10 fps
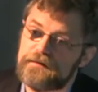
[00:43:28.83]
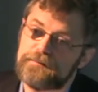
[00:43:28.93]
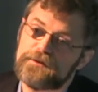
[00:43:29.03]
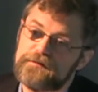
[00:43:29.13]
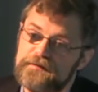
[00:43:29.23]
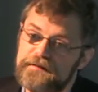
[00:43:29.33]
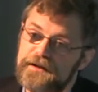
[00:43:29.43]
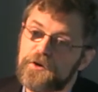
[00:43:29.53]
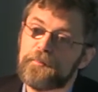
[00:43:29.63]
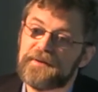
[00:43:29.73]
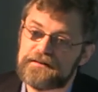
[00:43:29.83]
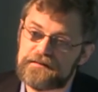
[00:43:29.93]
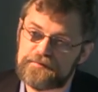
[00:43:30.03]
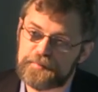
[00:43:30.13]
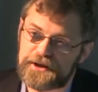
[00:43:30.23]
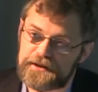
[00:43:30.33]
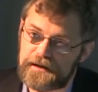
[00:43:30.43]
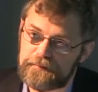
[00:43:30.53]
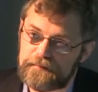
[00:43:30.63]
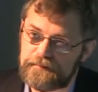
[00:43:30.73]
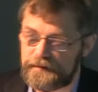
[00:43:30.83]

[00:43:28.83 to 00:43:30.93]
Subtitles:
is because it's in a competitive paradigm.